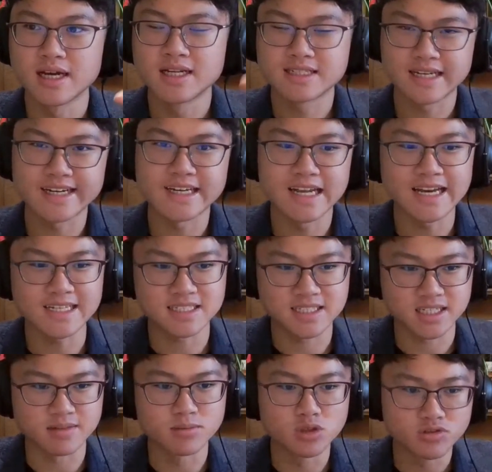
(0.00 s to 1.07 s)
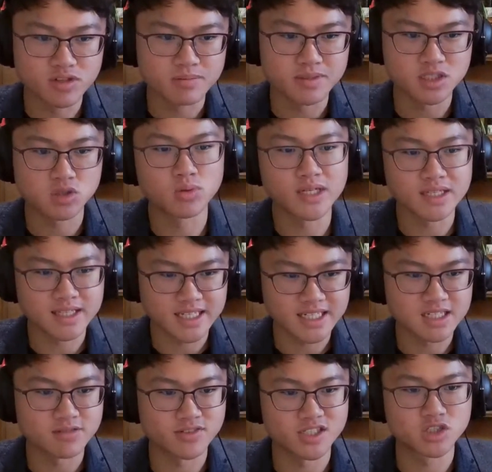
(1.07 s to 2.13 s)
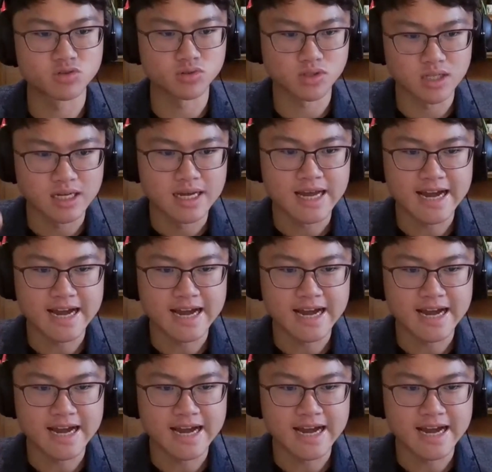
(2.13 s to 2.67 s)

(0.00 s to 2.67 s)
dialectic moving between the individual